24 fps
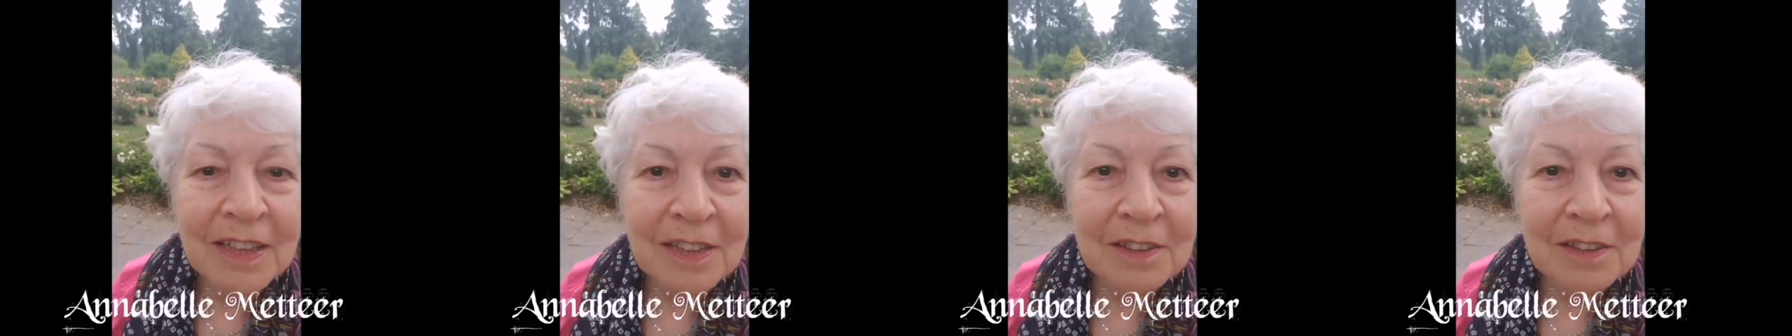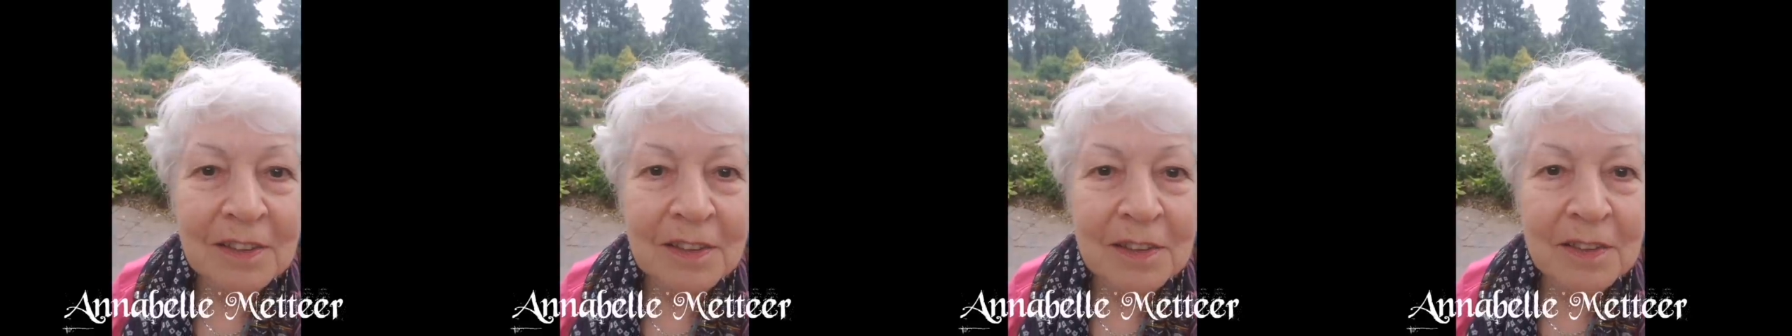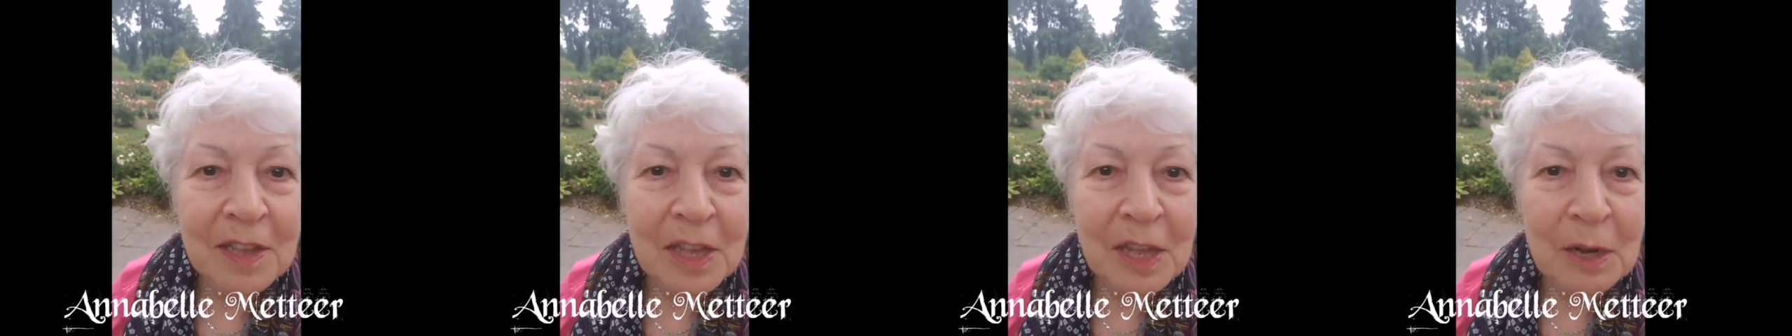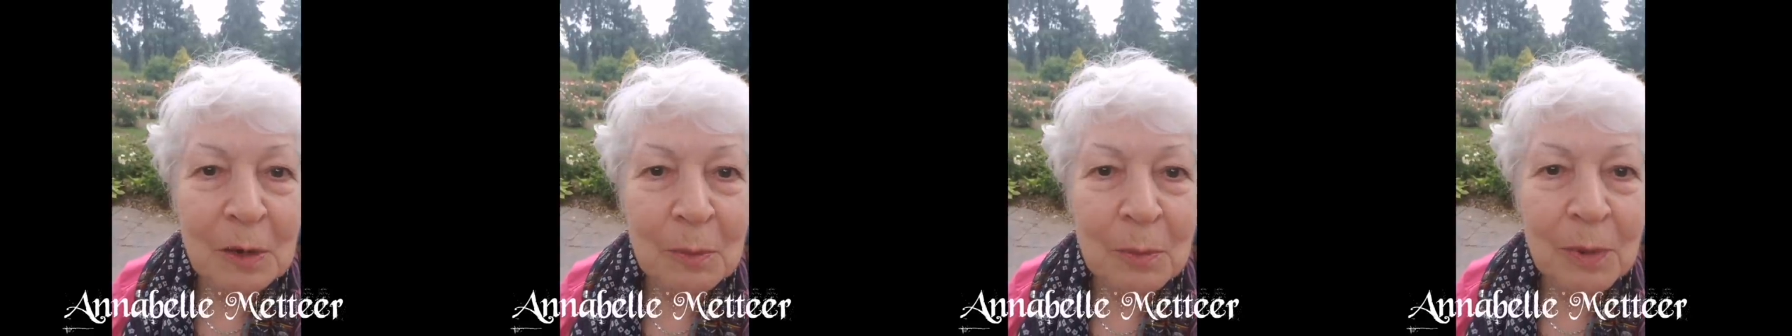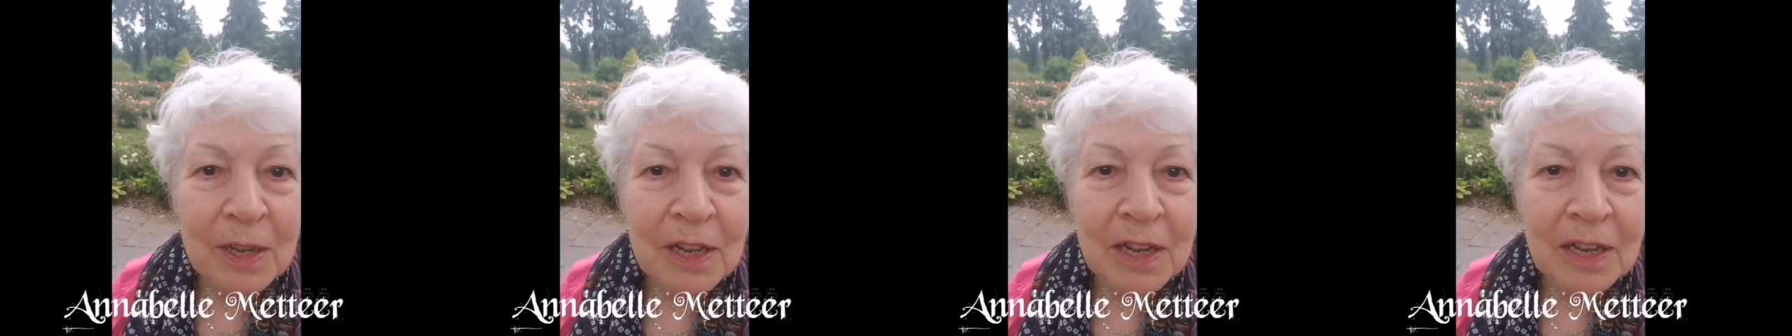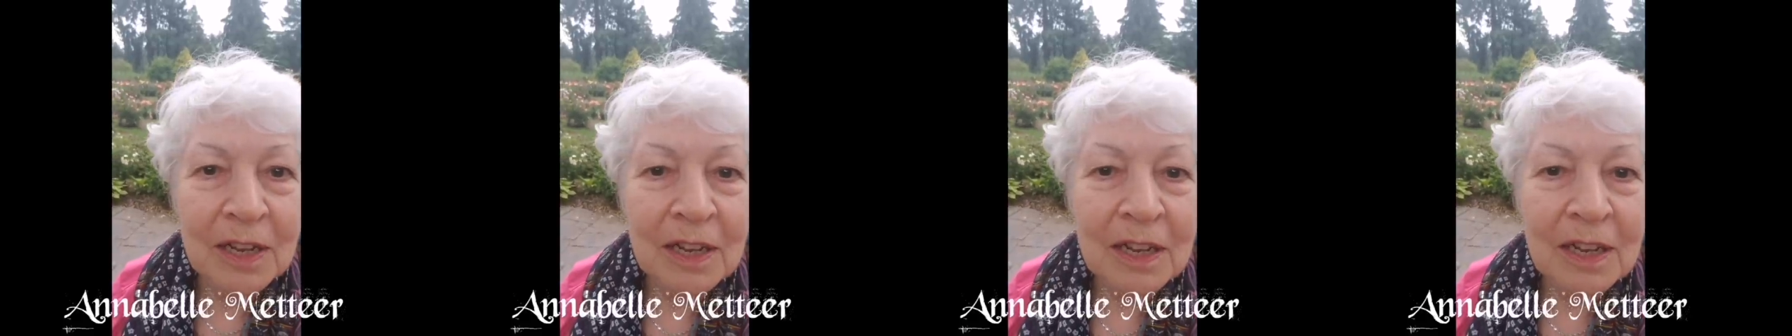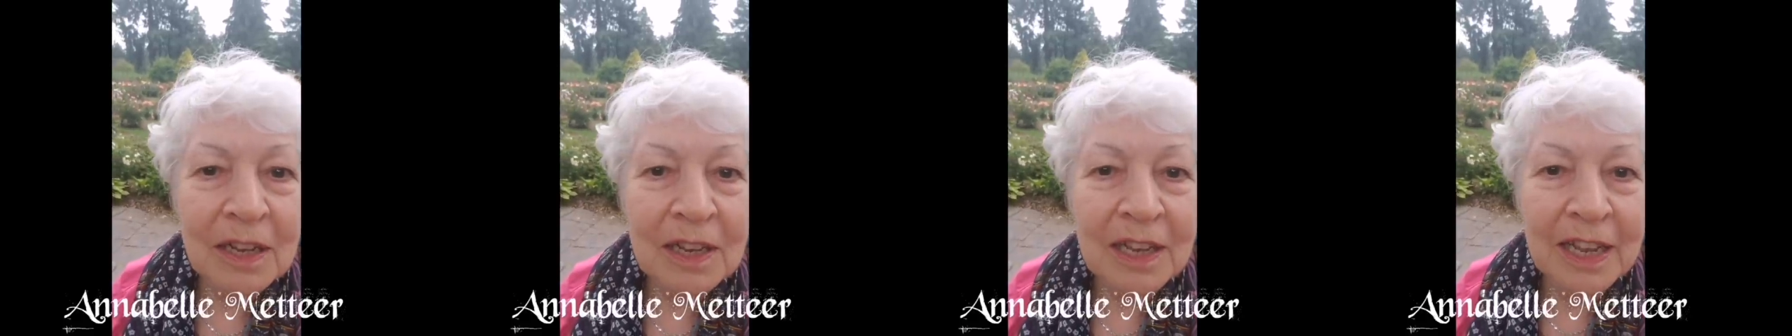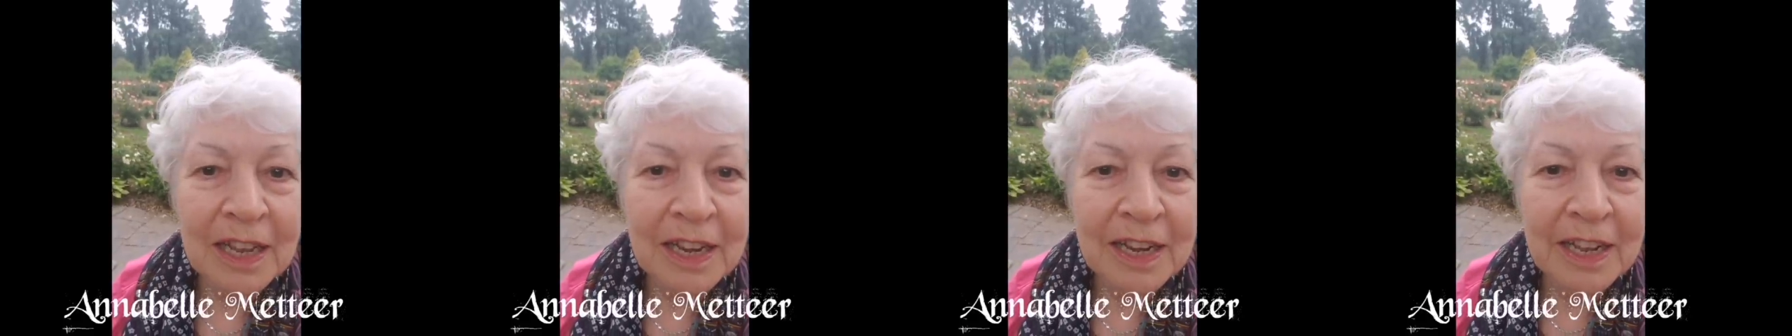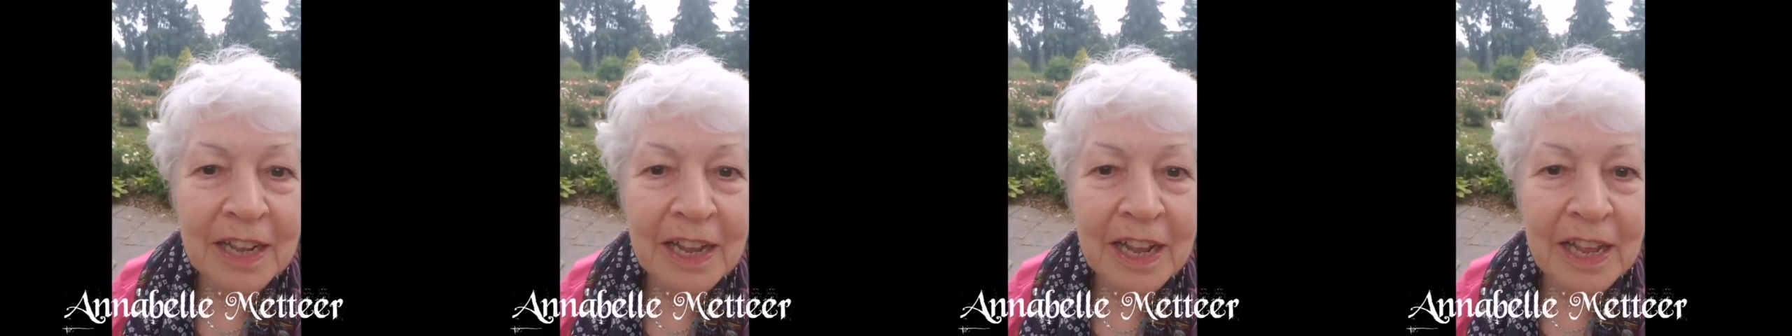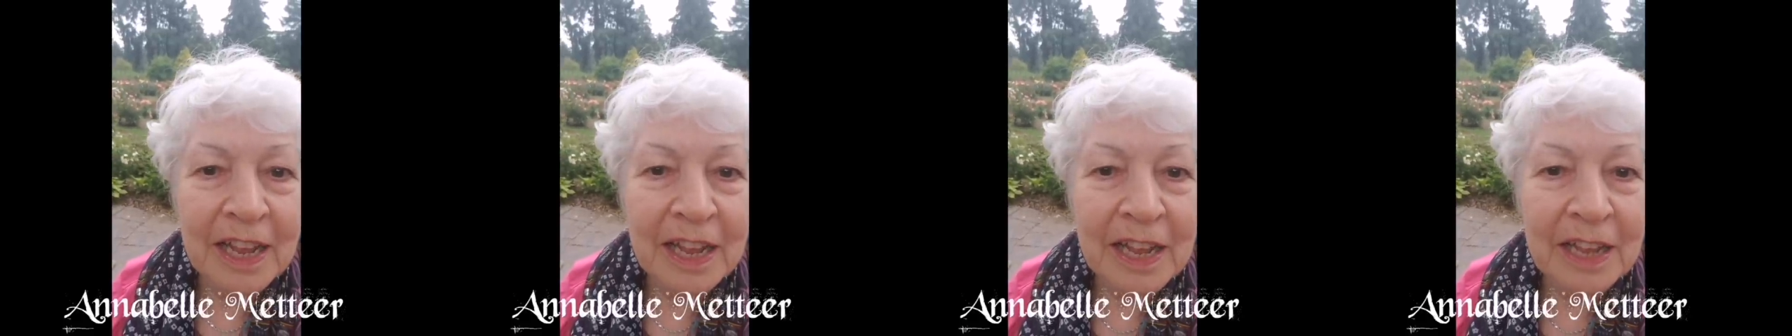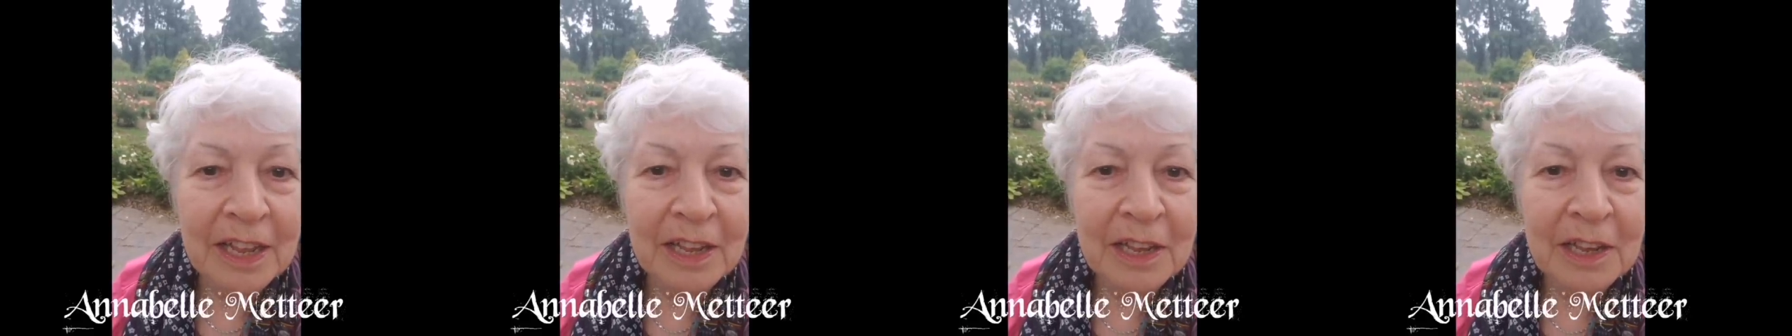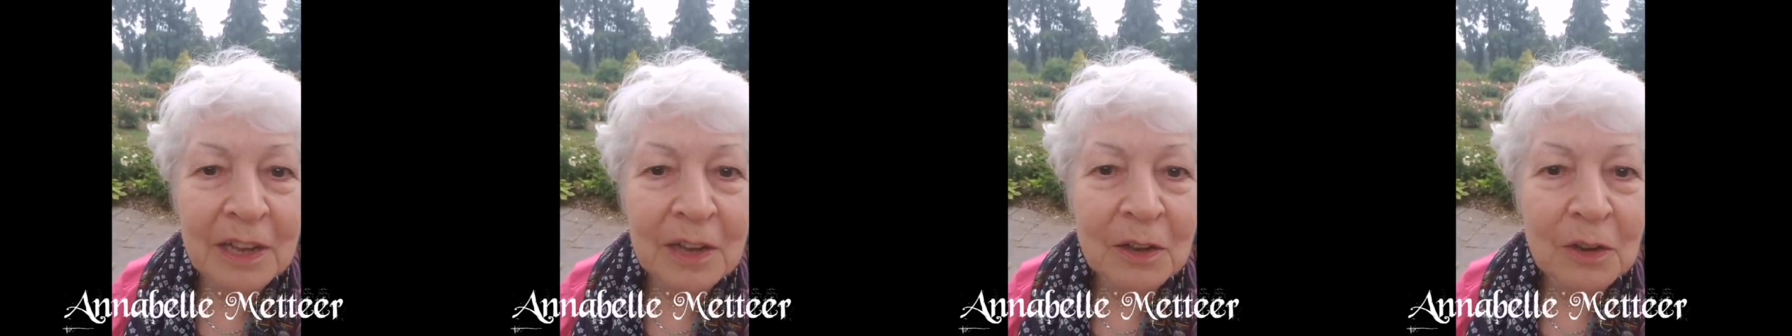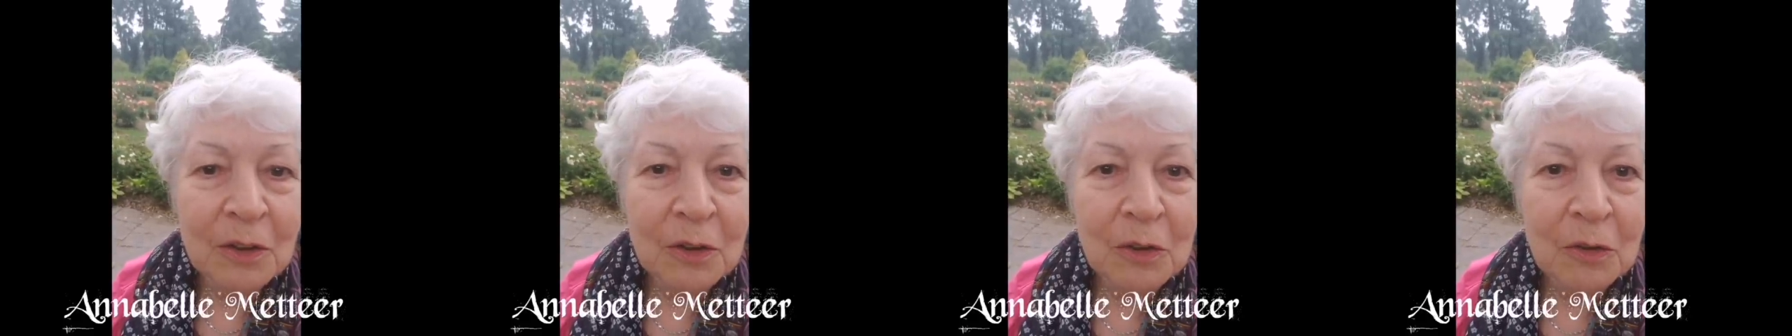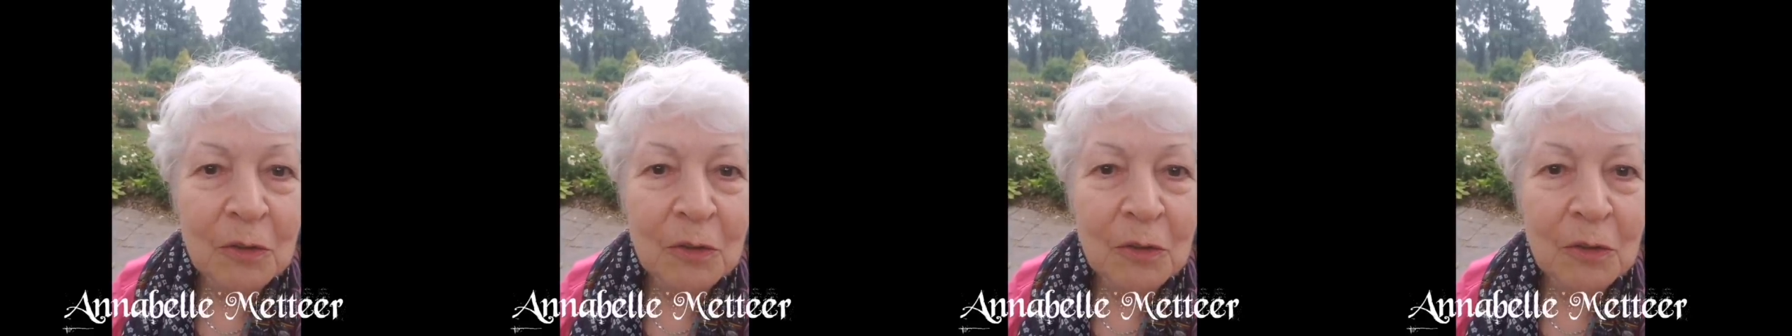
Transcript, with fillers: This is Annabelle, Lady A,